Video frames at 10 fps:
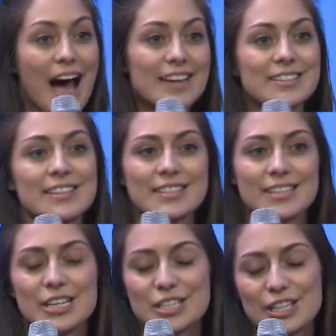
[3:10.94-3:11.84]
add to this
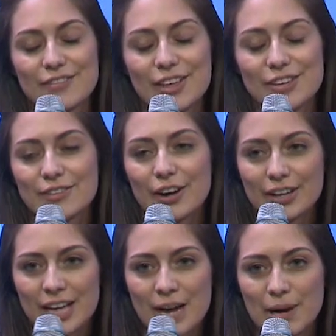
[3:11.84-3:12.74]
initiative that you've
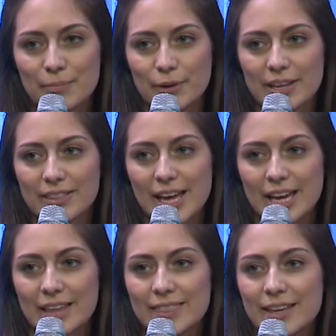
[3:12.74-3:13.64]
already come up with.
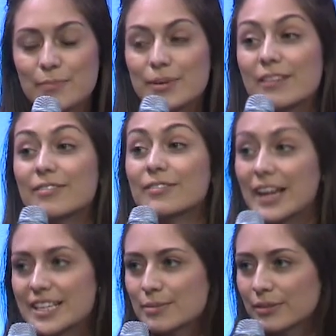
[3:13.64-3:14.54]
And I think being
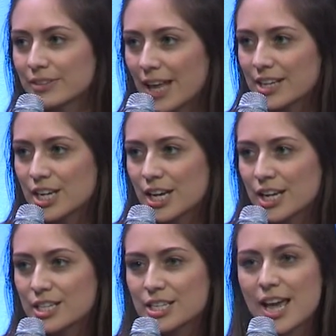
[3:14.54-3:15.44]
flexible to that
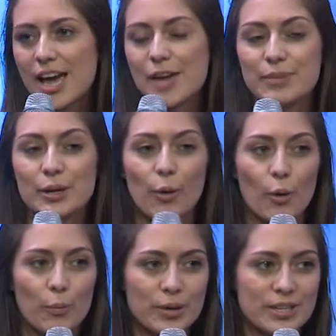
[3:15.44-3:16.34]
change and being
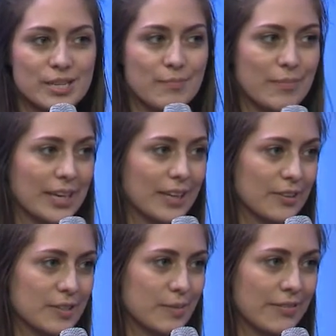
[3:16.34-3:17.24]
open to making
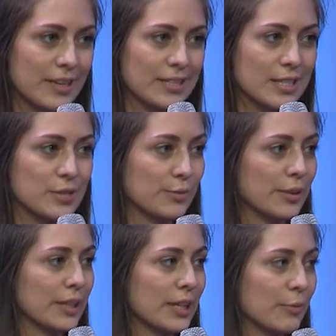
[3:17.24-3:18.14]
those pivots is
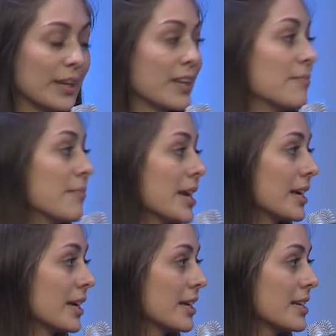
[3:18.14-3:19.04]
really what can
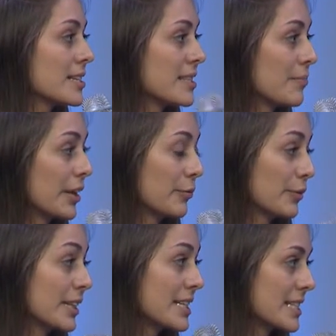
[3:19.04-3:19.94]
make something
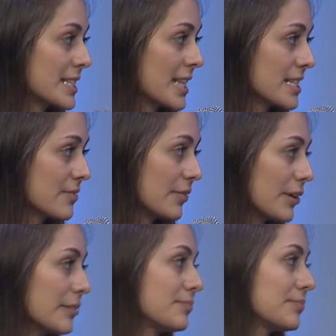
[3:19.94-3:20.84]
really
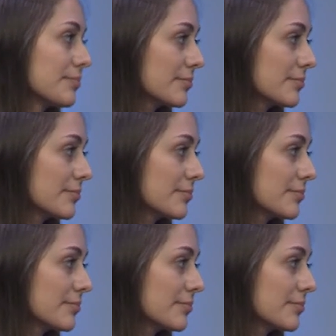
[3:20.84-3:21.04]
successful.